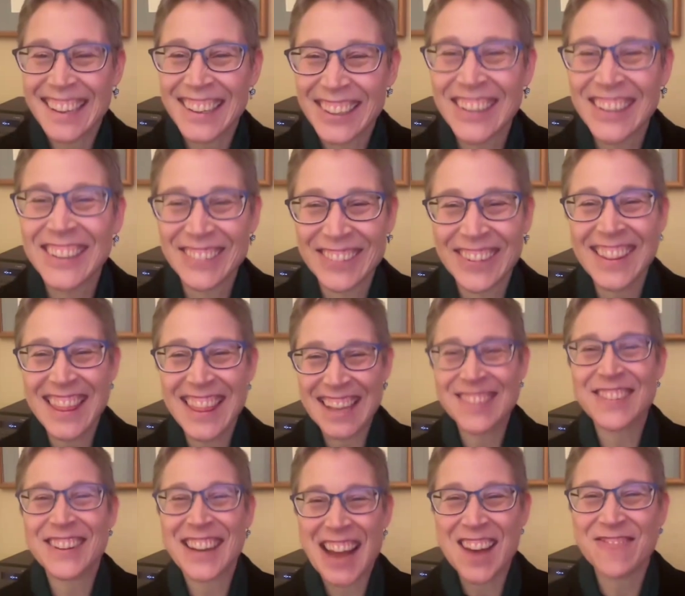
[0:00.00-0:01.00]
Yeah, well,
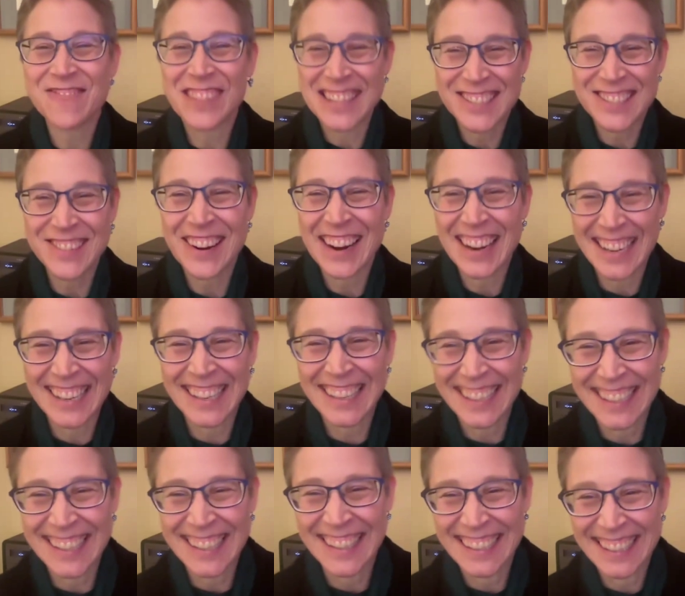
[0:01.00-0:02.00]
that's what happens, right?
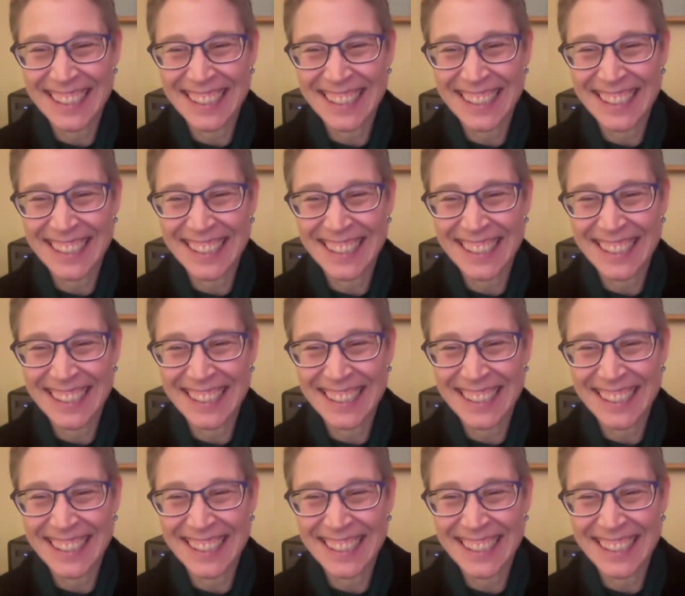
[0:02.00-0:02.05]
